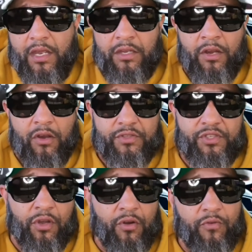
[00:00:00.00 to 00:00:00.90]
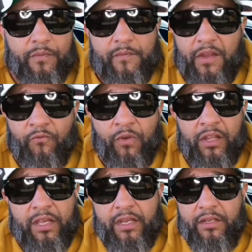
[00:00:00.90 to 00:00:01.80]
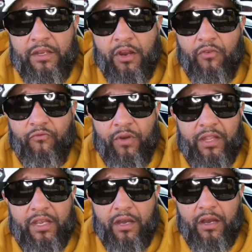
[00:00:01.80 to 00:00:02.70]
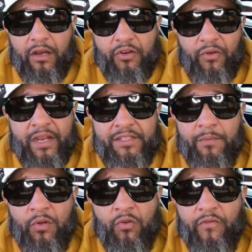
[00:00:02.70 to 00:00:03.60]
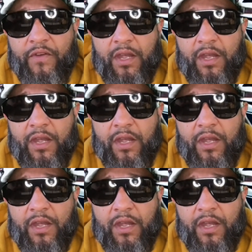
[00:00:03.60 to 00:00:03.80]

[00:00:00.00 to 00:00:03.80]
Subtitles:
You know, so really a crazy move.